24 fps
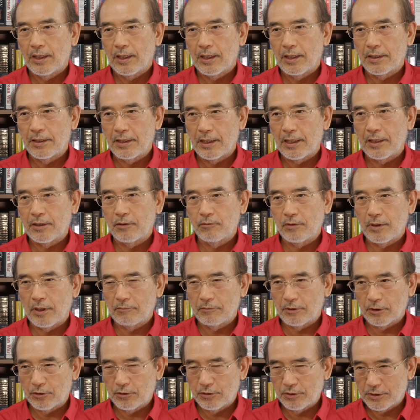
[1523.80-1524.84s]
Then we have
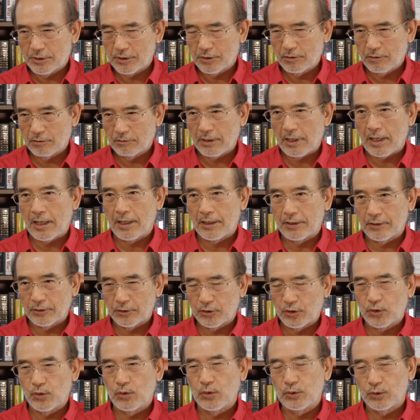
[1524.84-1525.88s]
Shikoku
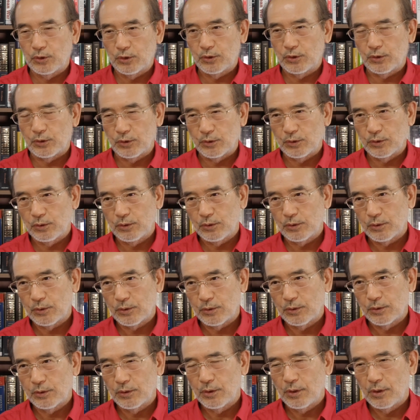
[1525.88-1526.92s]
and Kyushu.
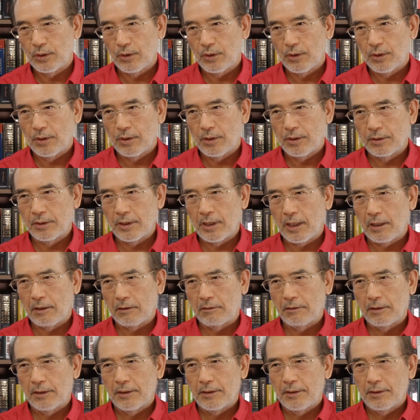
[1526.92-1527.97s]

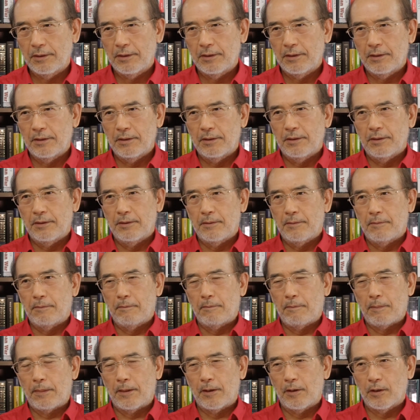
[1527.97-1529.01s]
Now,
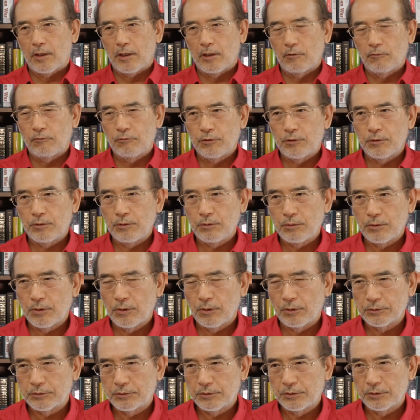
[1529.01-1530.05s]
if you
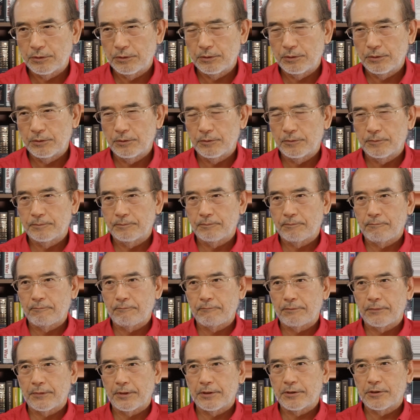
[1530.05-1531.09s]
go to
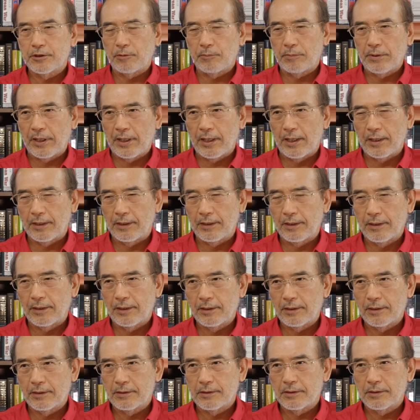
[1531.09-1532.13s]

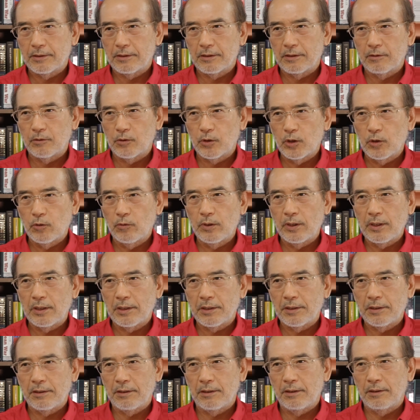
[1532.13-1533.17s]
Japan, you will
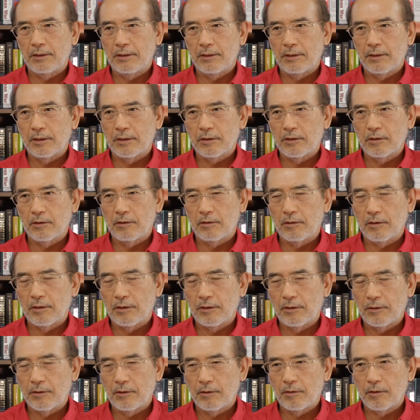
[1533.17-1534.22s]
hear
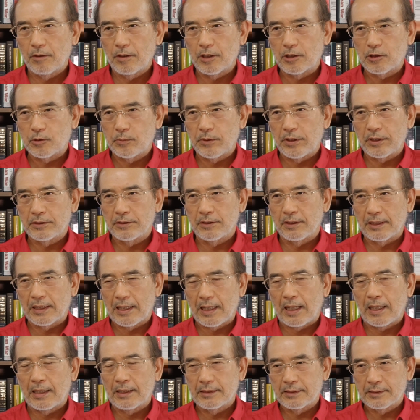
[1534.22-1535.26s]
the expression
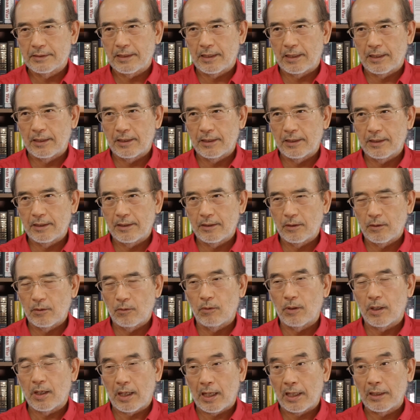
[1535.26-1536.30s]
Kansai
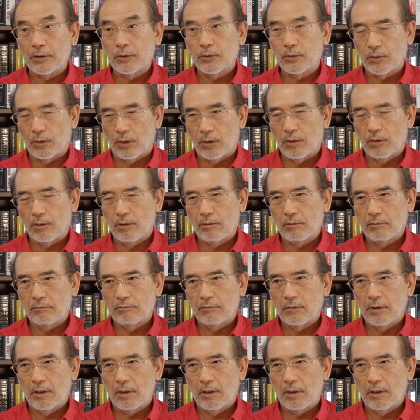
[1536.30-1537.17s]
or Kanto,